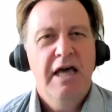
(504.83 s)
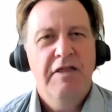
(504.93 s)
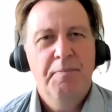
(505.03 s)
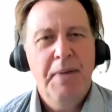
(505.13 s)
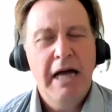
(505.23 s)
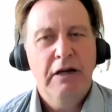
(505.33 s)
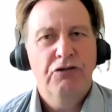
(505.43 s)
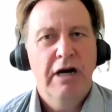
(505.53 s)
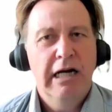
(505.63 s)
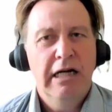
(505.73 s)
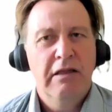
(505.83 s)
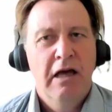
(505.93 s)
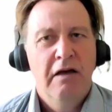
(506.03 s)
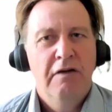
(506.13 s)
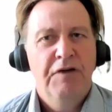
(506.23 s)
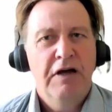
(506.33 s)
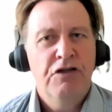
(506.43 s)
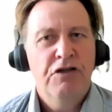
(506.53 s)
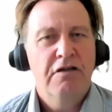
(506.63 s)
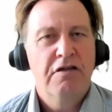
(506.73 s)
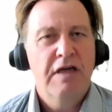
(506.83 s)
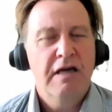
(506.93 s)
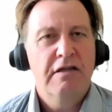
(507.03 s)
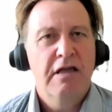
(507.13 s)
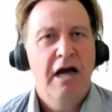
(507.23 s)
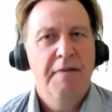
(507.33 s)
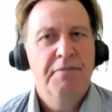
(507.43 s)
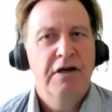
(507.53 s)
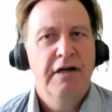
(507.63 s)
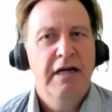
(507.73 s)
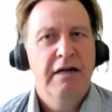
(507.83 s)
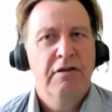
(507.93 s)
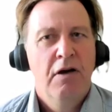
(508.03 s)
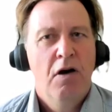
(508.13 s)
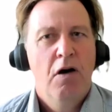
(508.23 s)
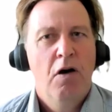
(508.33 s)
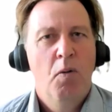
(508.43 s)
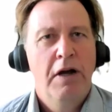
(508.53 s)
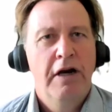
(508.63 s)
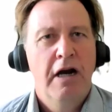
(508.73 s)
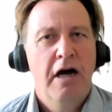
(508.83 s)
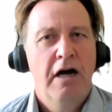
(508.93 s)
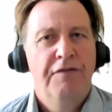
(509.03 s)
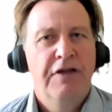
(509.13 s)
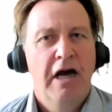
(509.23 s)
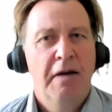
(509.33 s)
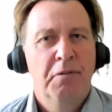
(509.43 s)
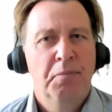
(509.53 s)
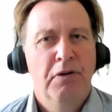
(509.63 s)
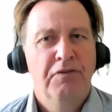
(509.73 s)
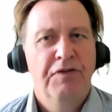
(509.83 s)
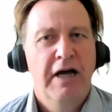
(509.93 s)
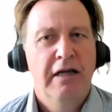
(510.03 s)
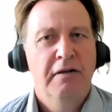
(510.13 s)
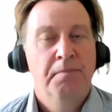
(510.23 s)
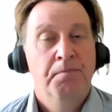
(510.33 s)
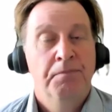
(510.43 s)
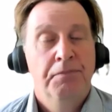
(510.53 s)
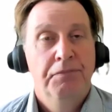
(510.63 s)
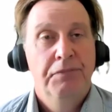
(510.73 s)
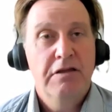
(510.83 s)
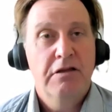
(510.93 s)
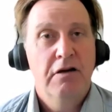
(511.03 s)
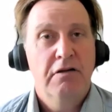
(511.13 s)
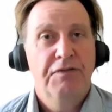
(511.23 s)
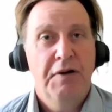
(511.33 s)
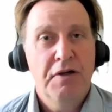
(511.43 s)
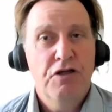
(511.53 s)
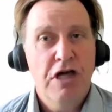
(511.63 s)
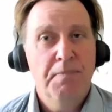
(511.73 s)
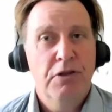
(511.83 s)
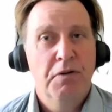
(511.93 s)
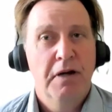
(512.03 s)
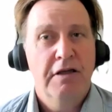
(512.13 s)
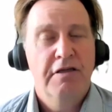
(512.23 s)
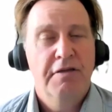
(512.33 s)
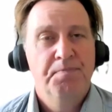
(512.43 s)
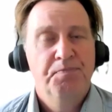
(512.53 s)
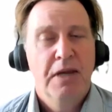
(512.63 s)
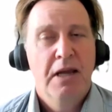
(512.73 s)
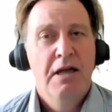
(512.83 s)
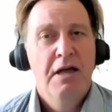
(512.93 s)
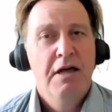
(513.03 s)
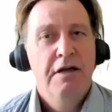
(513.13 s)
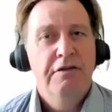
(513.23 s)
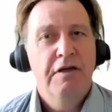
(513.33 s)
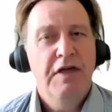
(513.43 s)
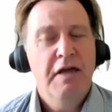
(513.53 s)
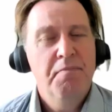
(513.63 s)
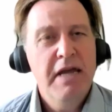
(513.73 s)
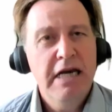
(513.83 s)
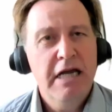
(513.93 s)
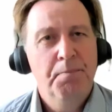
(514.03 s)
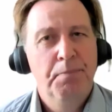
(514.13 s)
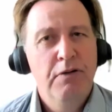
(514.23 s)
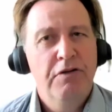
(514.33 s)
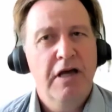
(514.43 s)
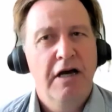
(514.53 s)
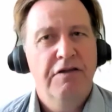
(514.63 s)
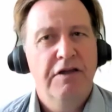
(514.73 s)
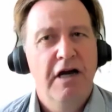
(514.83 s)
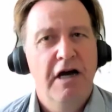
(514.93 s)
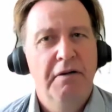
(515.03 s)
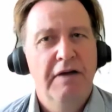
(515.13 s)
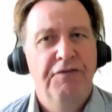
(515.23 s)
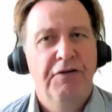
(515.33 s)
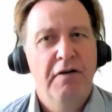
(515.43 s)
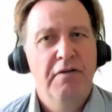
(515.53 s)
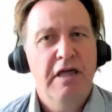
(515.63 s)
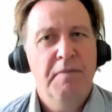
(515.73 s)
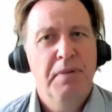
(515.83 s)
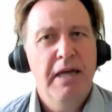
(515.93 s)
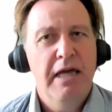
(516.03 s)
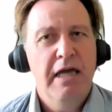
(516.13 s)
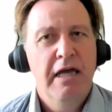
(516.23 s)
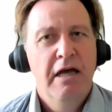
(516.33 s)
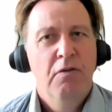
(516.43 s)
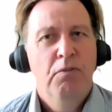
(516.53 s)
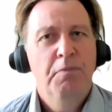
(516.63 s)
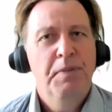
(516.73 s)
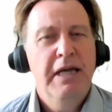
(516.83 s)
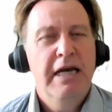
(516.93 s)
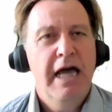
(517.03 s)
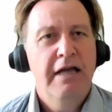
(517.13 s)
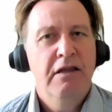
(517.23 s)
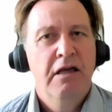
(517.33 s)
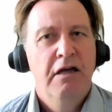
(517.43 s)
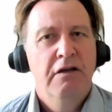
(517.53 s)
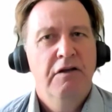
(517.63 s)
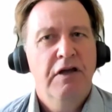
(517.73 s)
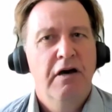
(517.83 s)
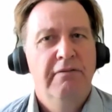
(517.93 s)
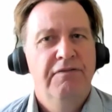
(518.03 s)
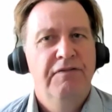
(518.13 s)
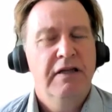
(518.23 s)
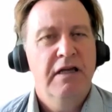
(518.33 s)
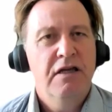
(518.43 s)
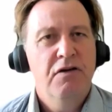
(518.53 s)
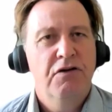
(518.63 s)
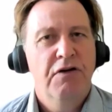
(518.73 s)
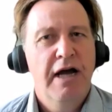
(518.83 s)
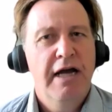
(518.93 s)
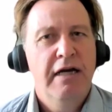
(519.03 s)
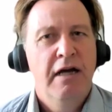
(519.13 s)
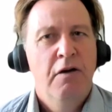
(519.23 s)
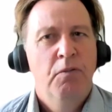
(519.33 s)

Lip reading: Yet the bank trades at just 6 times earnings or 1.5 times book value. This looks very cheap to us. So the immediate blue sky scenario for OTP would be an end to the conflict in Ukraine,